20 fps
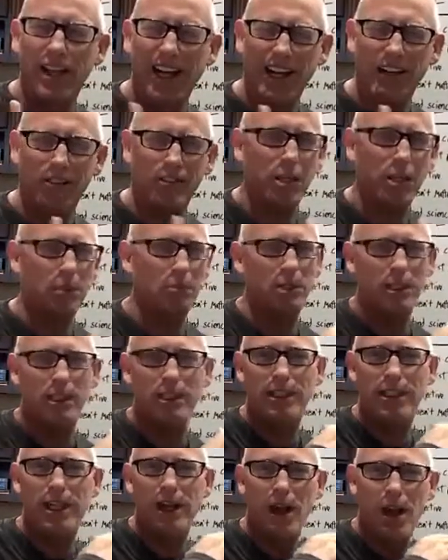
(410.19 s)
I've
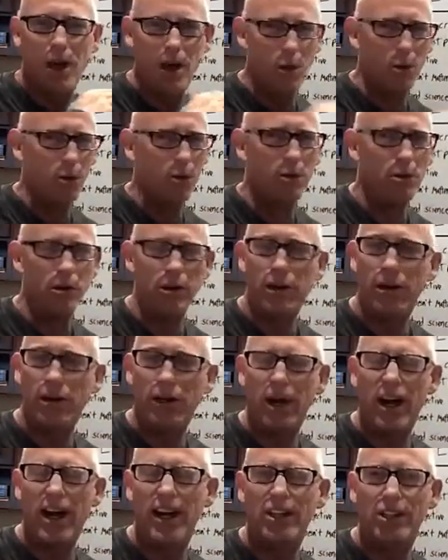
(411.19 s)
completely owned
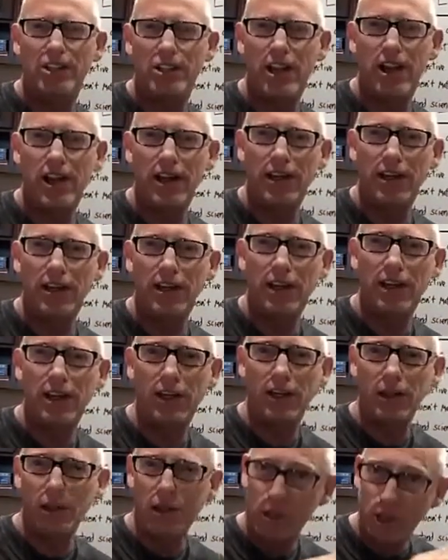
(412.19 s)
Einstein
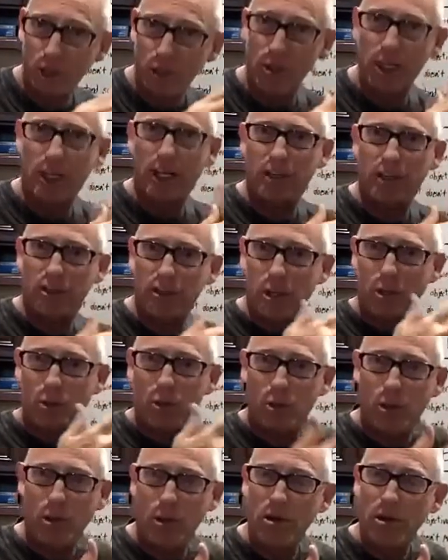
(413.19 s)
using his
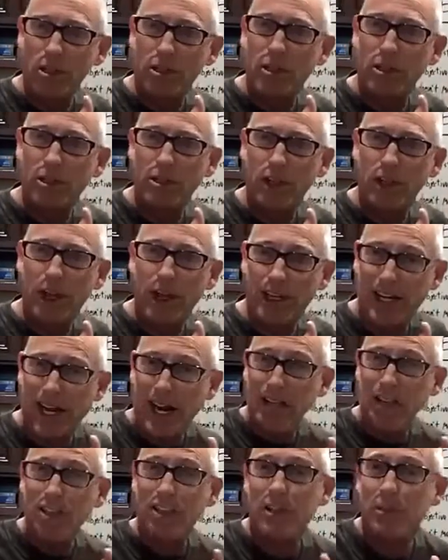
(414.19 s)
own words
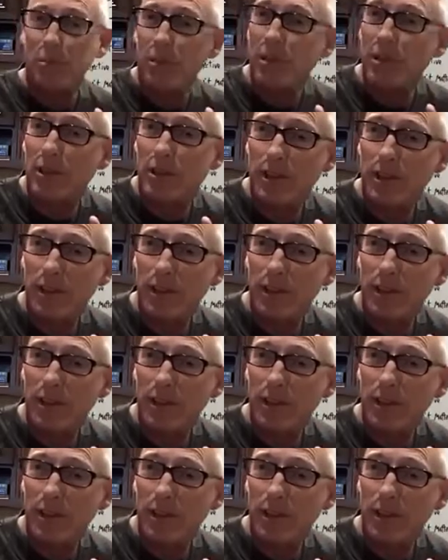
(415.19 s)
against him.